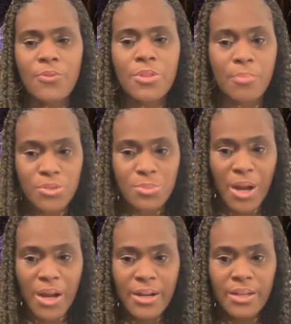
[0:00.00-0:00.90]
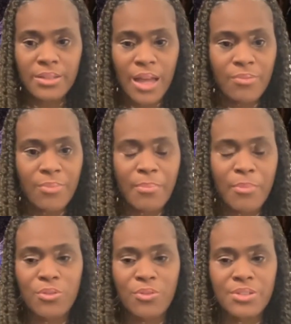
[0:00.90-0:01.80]
the most part, a lot of my
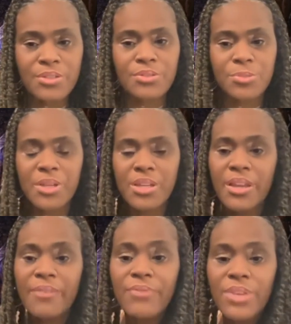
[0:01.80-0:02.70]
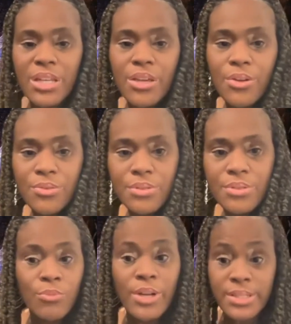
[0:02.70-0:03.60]
motivational speaking and videos
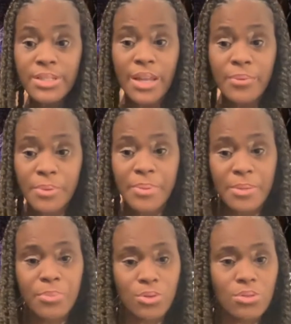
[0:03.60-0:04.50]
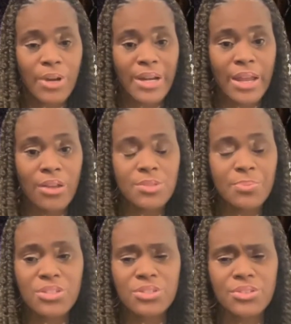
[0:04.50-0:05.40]
resonate with people right now,
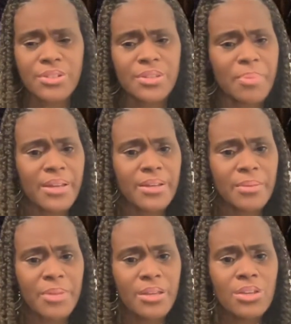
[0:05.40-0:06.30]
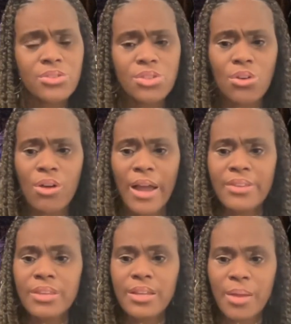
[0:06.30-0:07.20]
especially during the pandemic. So I
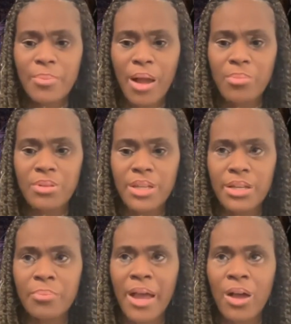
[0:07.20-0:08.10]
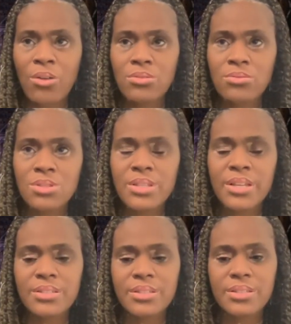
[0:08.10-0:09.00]
think I probably get about
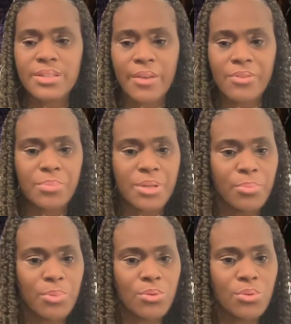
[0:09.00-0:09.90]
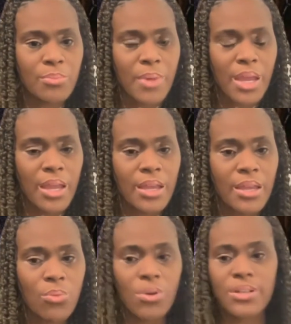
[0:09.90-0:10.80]
6 to 7 people who
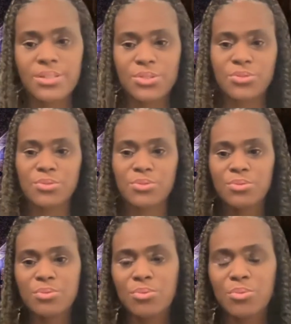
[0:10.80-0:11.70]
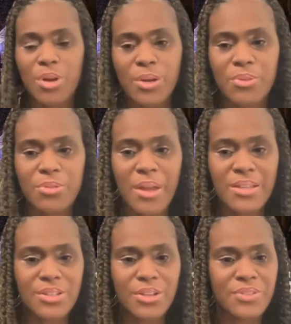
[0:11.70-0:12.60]
may want to work with my
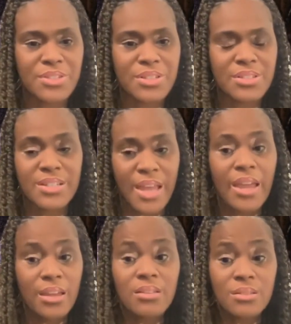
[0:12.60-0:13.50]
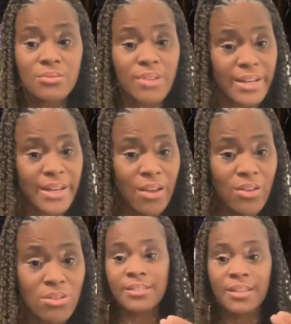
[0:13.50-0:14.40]
services a day right now.
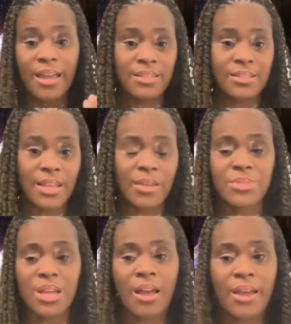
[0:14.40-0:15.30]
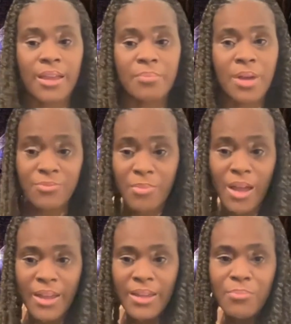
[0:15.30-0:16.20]
At the same time,
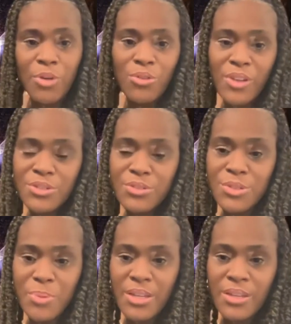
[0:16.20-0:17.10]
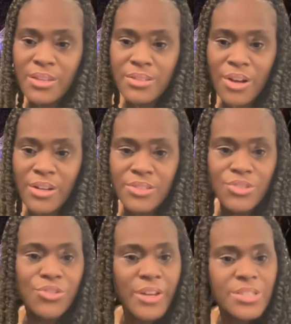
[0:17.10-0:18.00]
my motivational speaking is starting to
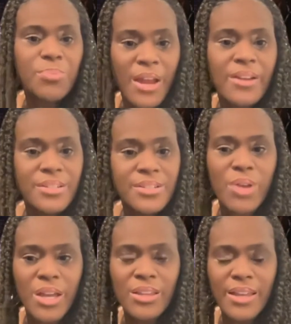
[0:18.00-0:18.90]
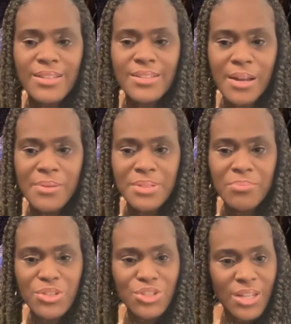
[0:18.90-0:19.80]
transpire as well. Like I said, I was in
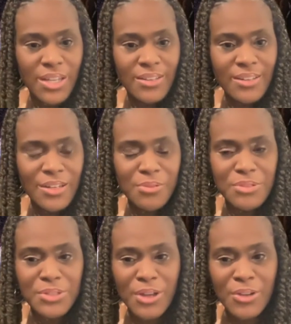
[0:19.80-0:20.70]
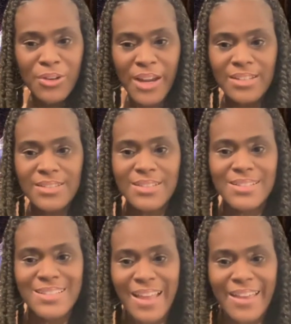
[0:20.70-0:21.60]
Michigan and it was a great
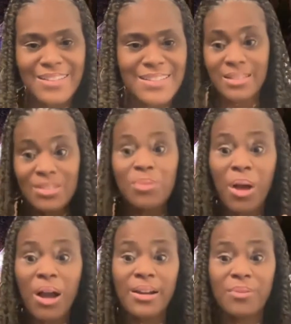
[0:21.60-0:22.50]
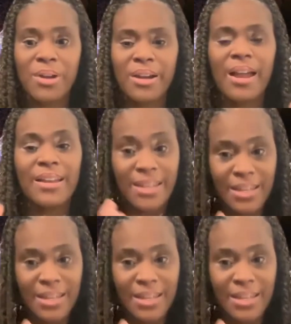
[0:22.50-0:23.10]
success. That's the part where